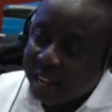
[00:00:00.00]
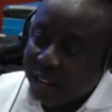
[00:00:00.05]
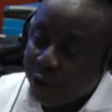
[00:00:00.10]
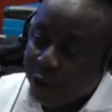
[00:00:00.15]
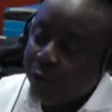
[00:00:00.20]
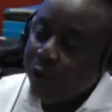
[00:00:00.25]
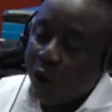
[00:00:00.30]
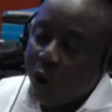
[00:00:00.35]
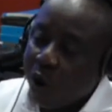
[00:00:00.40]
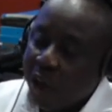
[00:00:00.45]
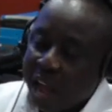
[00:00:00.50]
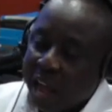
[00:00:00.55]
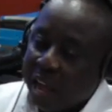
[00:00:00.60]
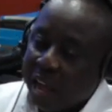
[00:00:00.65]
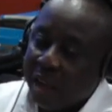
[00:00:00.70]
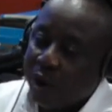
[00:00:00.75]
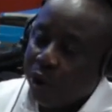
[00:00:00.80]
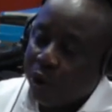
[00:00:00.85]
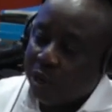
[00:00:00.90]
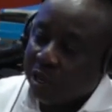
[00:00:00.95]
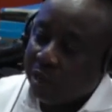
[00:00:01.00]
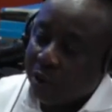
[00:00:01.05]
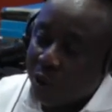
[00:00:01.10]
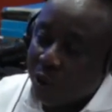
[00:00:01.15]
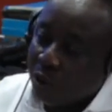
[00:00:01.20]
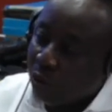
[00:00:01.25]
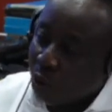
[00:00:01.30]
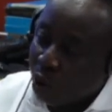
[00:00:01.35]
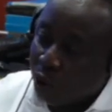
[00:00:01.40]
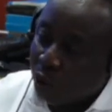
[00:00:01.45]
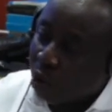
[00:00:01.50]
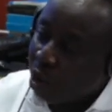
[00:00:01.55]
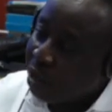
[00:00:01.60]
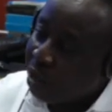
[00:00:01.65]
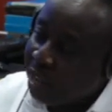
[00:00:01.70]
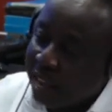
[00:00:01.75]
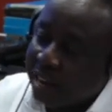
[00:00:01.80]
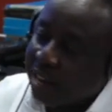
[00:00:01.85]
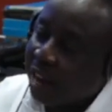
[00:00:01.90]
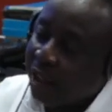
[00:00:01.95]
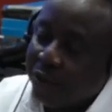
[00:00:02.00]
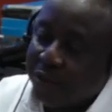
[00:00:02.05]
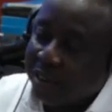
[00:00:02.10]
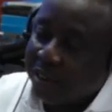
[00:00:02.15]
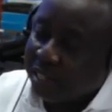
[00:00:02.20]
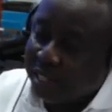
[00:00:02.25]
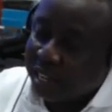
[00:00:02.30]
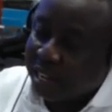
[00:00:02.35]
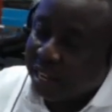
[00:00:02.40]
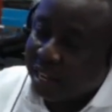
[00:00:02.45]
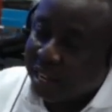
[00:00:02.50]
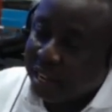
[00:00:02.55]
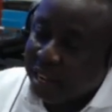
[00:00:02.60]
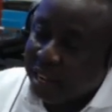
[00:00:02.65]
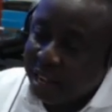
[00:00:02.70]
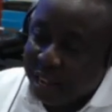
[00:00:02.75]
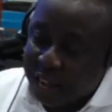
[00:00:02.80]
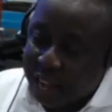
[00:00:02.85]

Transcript: We are on your nadrin say,